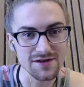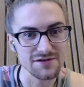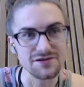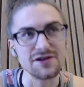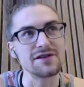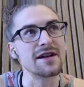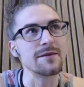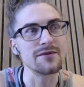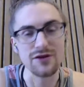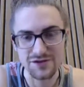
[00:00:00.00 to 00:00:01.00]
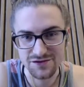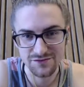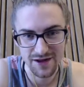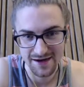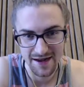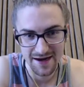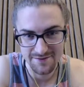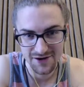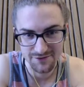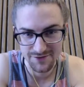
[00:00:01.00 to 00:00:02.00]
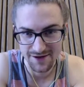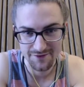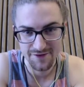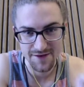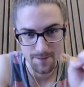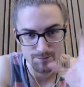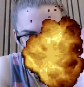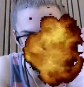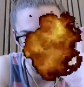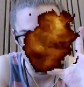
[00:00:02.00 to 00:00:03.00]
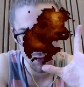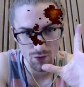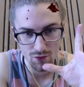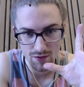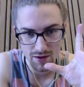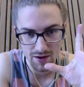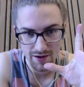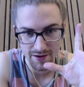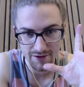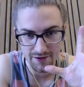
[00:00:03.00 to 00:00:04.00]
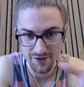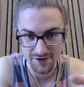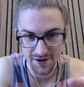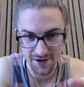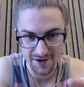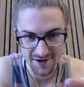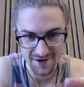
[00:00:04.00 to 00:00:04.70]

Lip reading: to. So you get up close to like an enemy or whatever, and then poof, they're done.